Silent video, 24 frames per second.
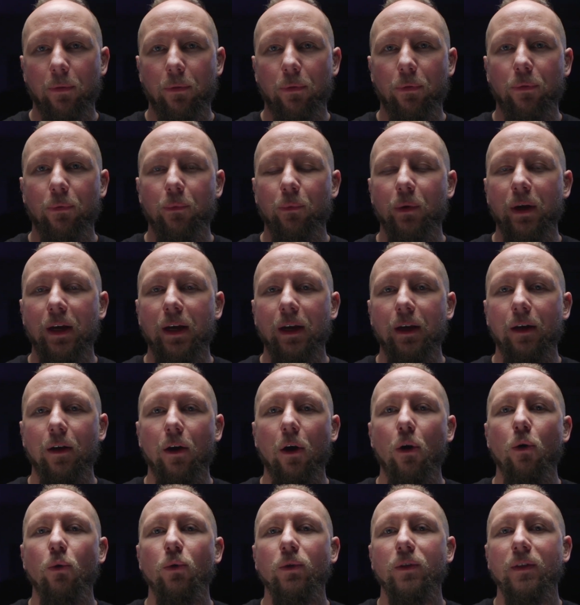
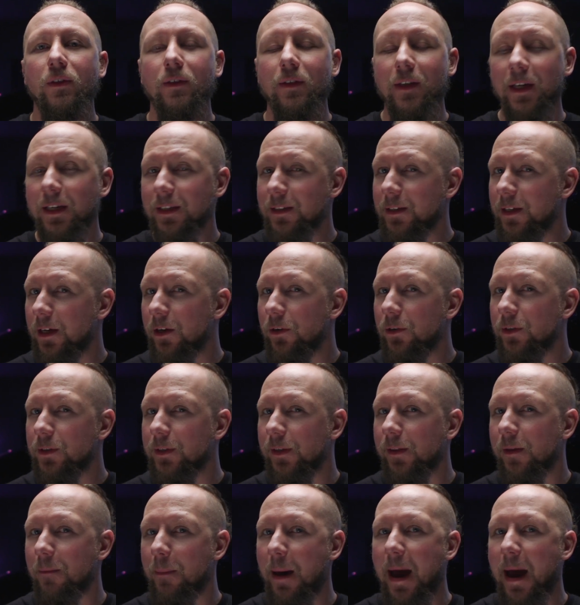306 gears in the